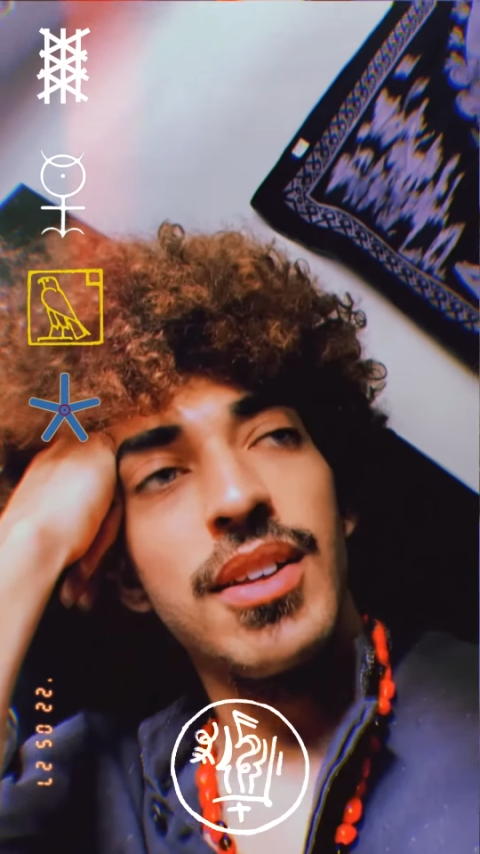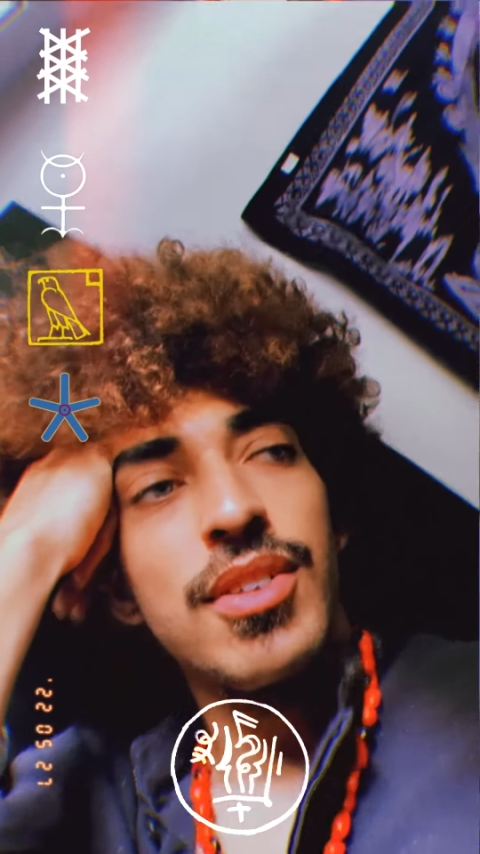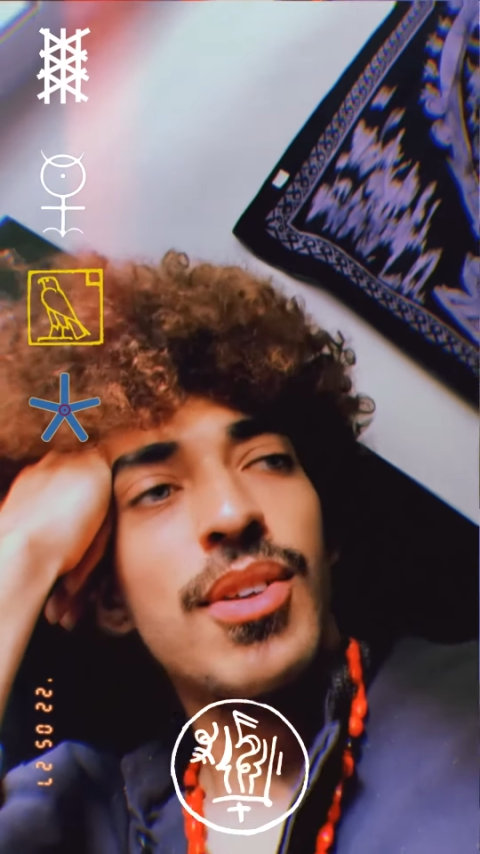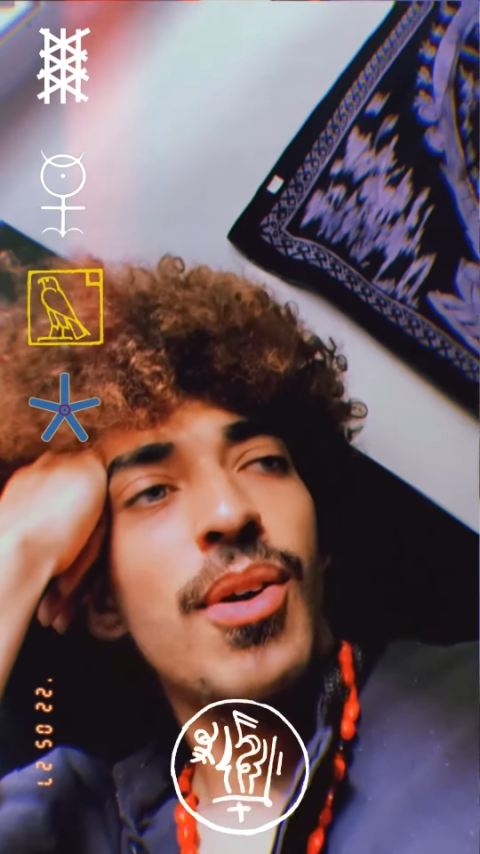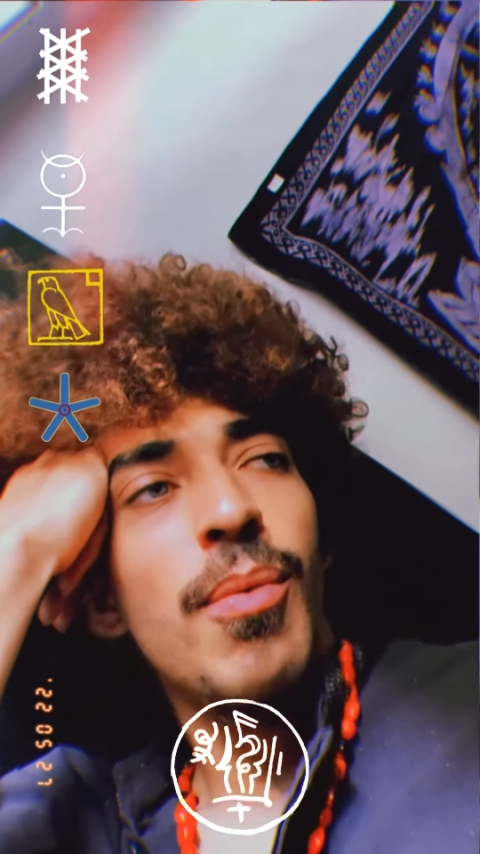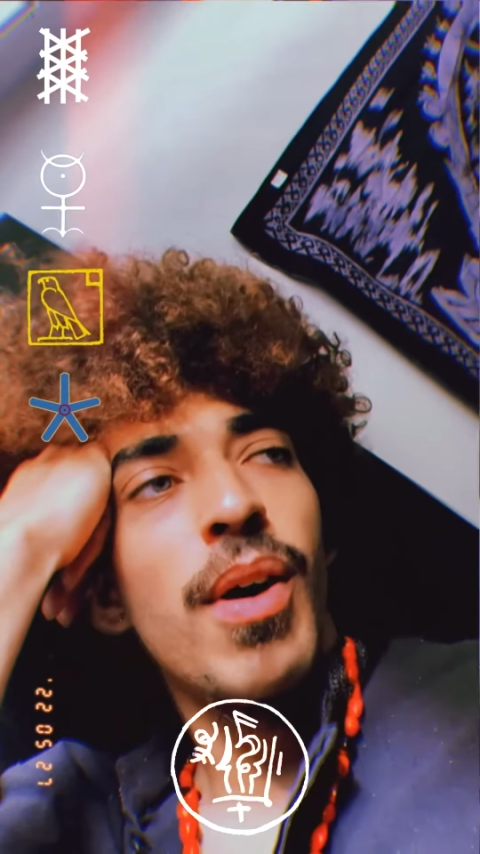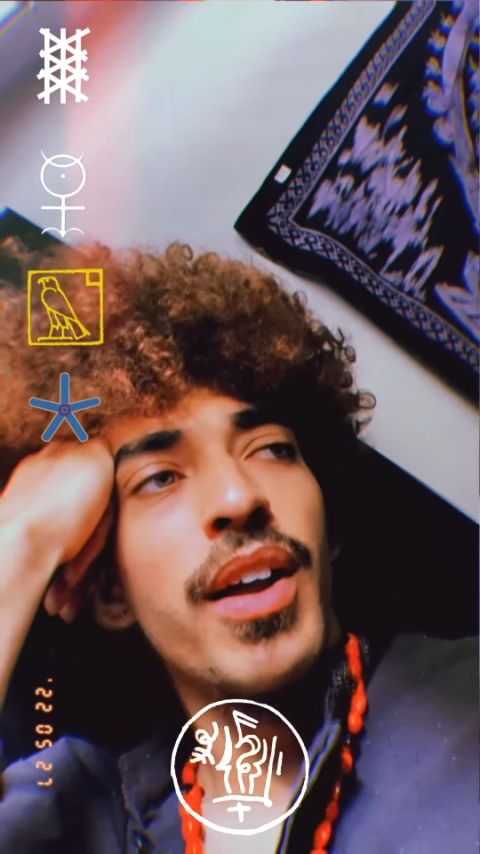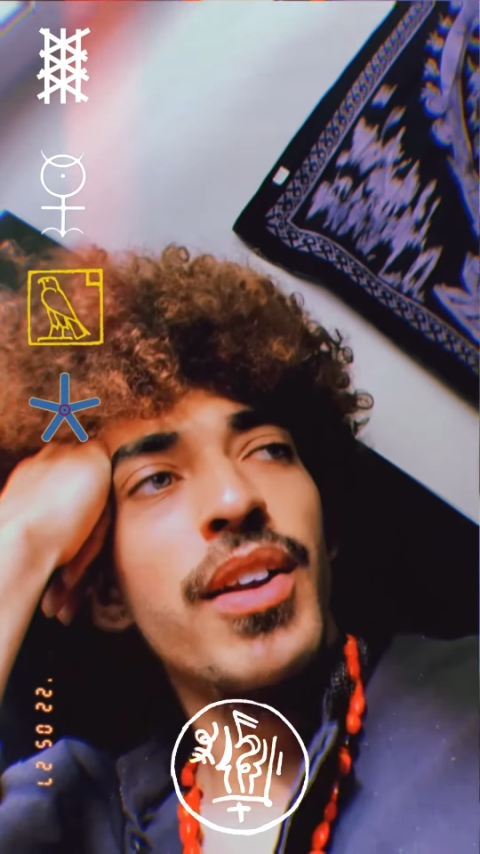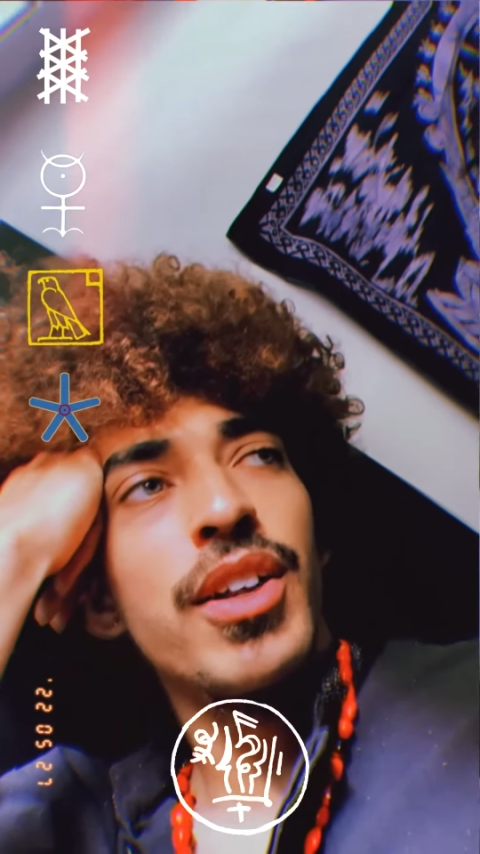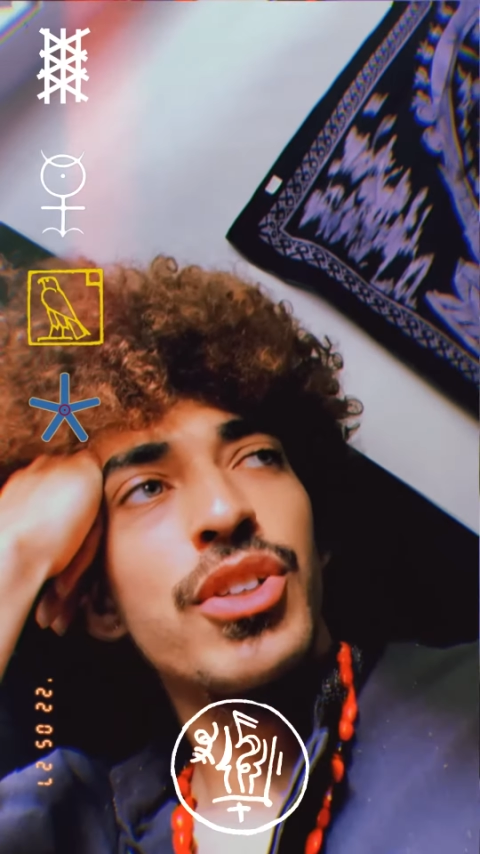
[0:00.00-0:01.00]
So
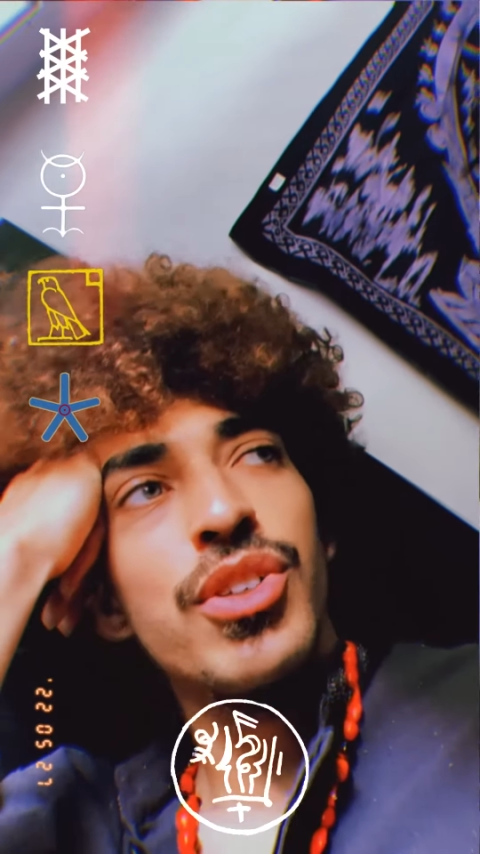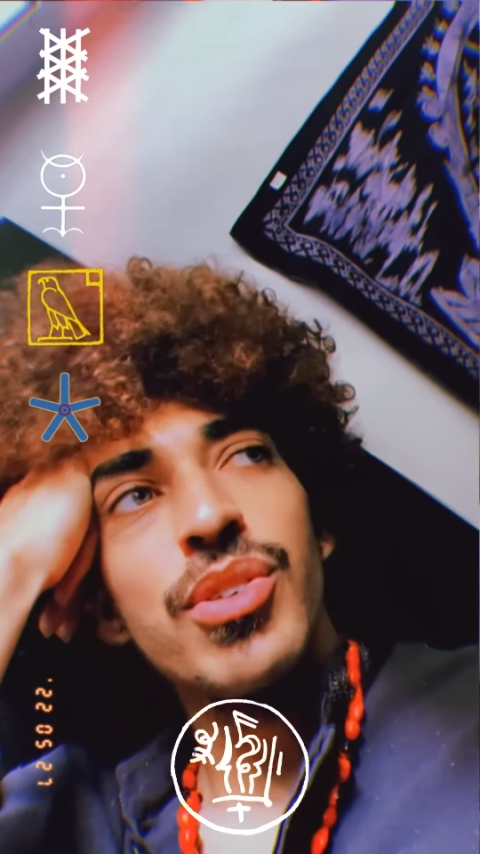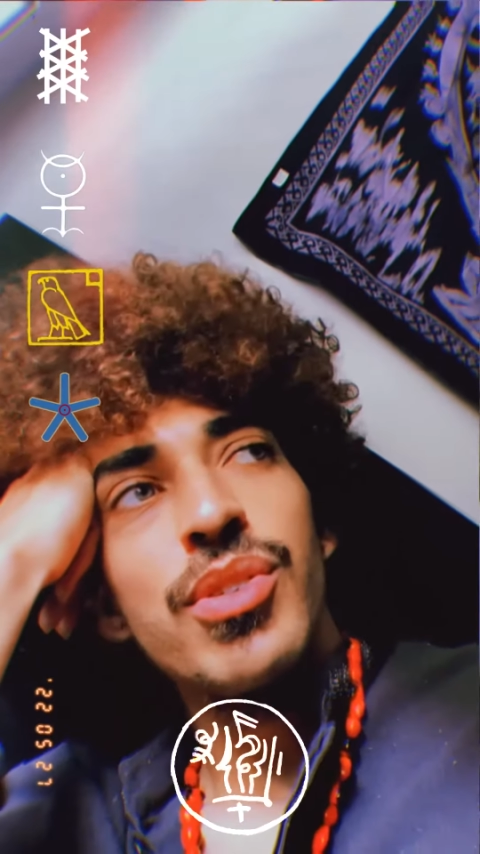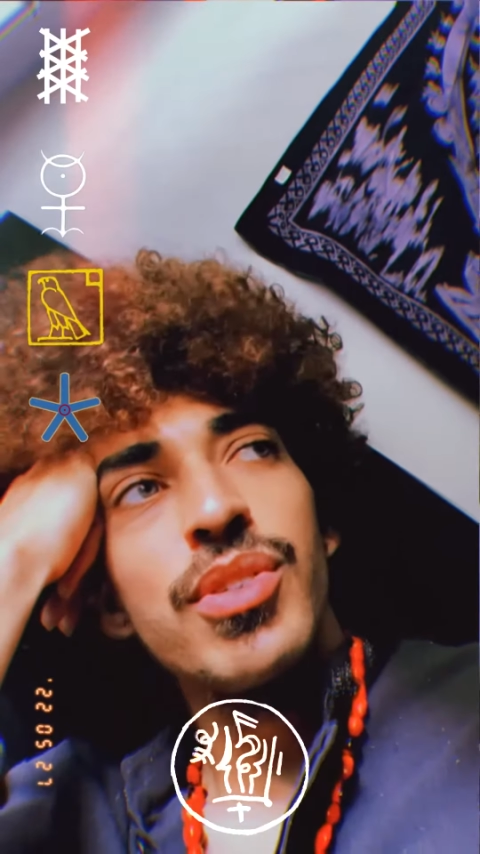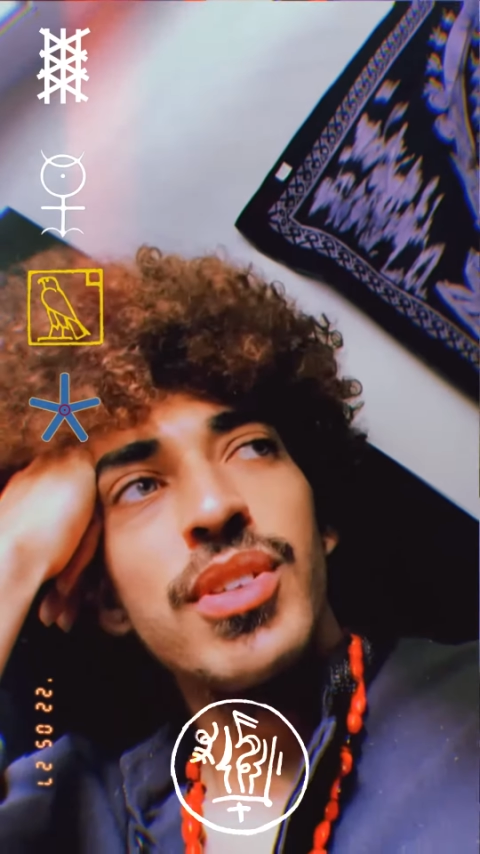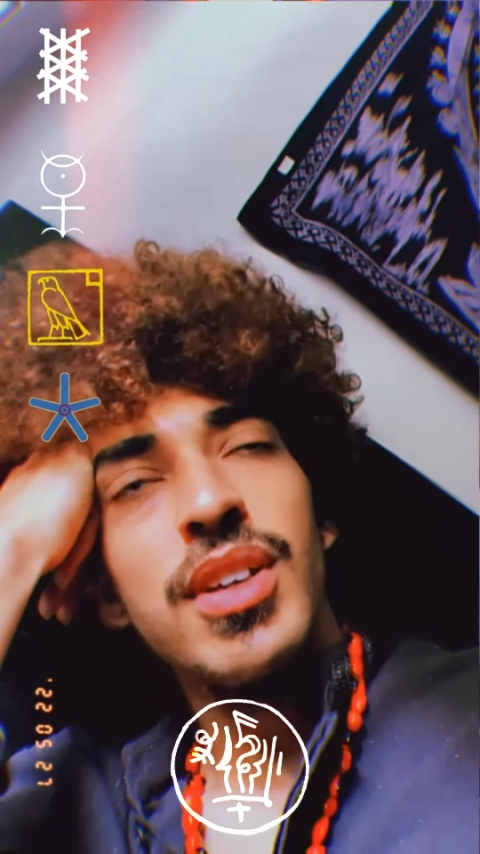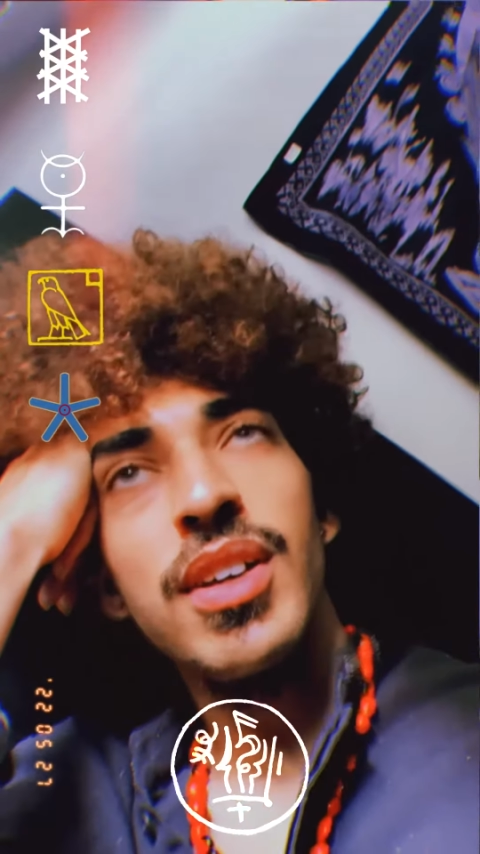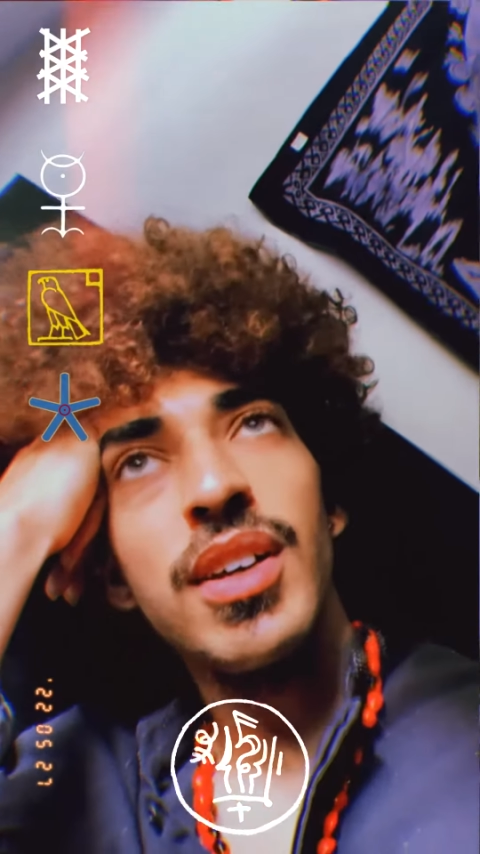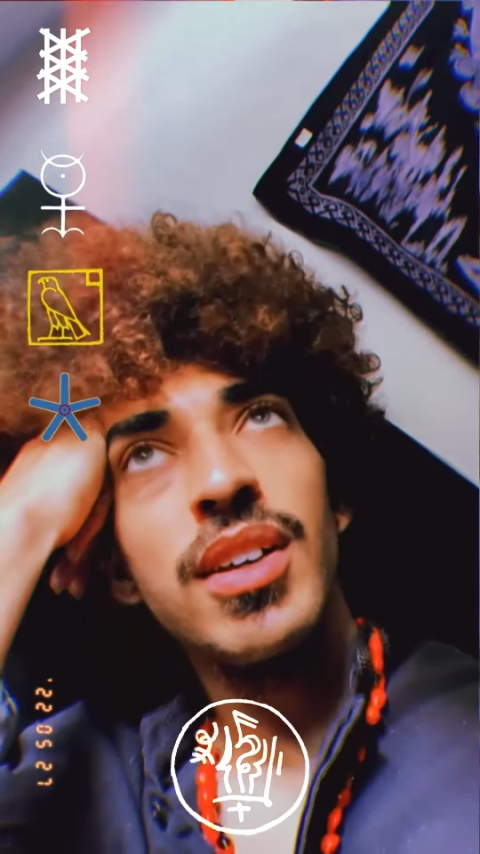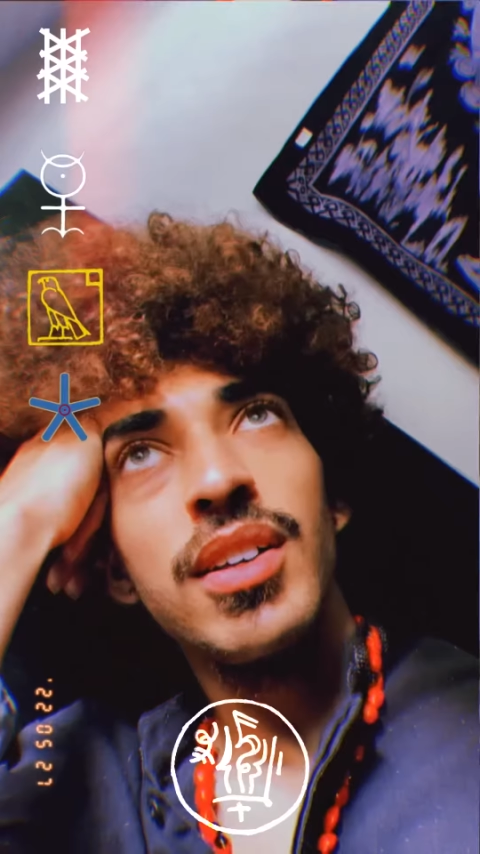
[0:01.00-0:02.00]
why not choose
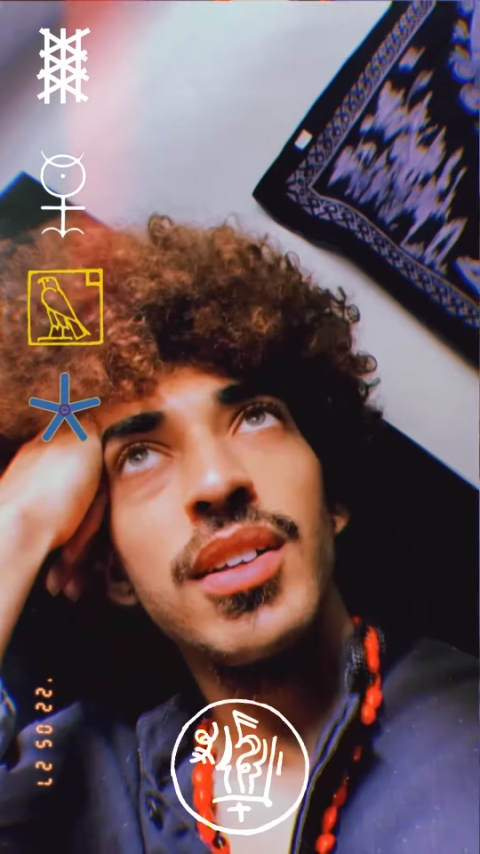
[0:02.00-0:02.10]
to